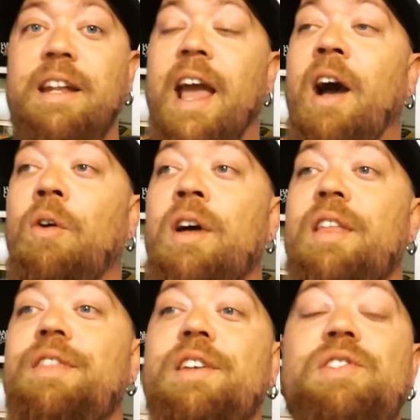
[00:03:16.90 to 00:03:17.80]
Now,
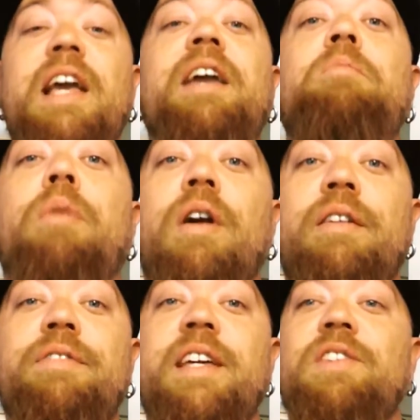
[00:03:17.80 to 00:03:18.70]
the second part
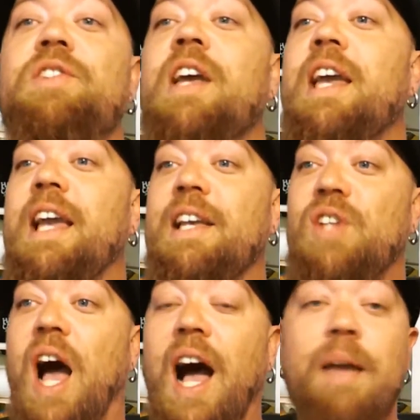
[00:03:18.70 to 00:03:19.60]
of this
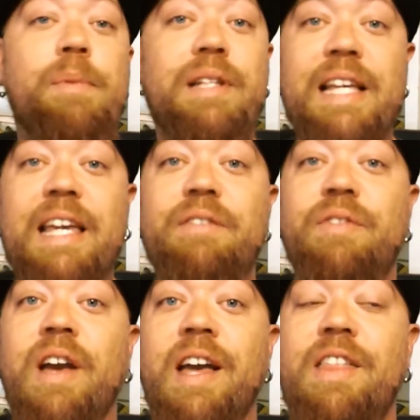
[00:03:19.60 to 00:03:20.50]
is I
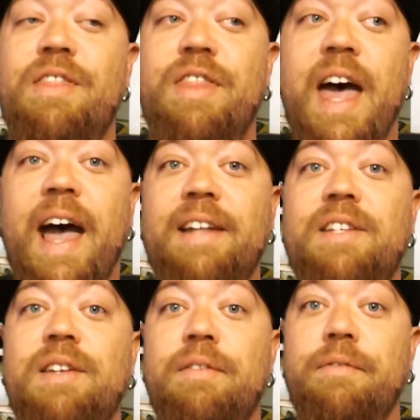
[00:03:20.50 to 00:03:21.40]
believe
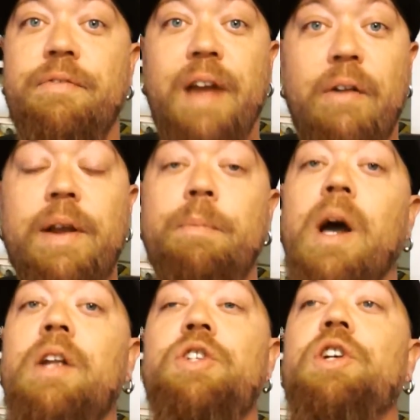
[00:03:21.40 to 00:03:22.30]
that very
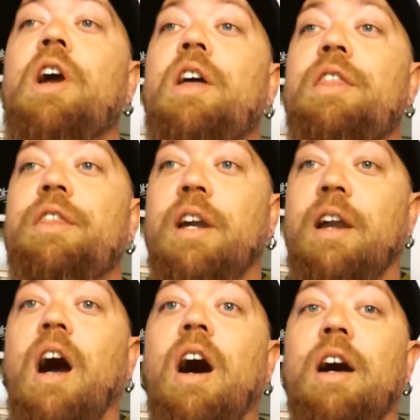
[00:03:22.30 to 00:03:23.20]
much the
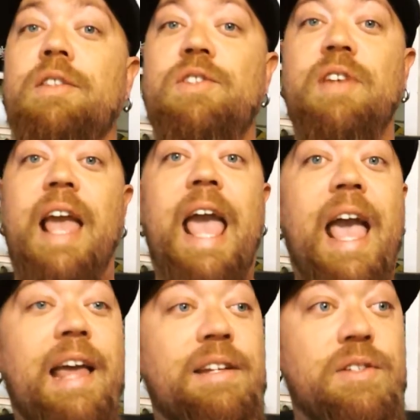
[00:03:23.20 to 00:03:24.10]
gods,
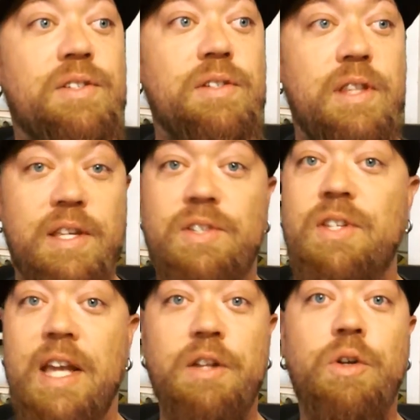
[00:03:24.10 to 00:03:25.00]
and
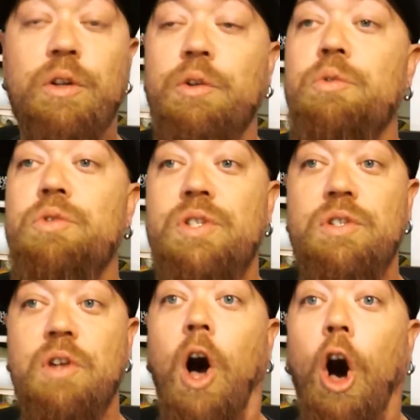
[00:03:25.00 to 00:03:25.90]
this
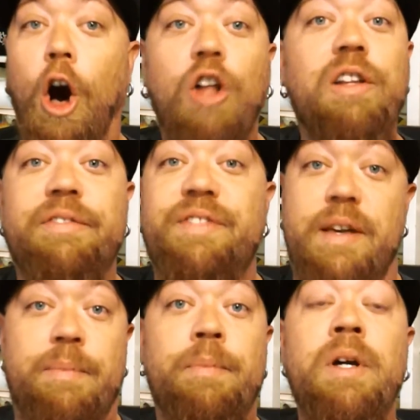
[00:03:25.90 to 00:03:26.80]
includes all of
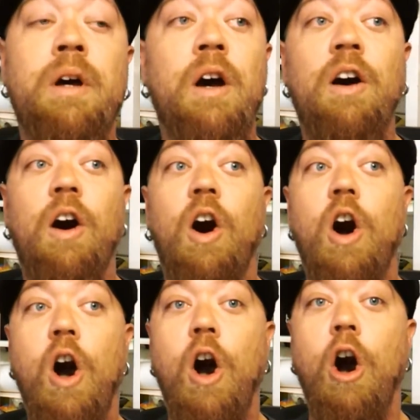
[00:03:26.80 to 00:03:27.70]
them,
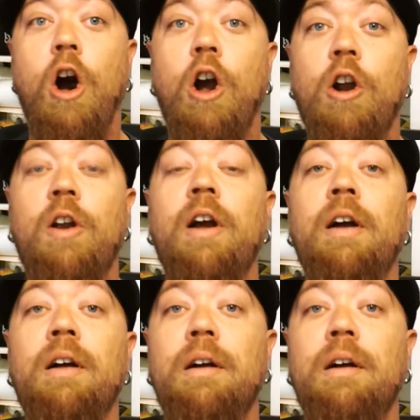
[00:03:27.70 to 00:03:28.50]
are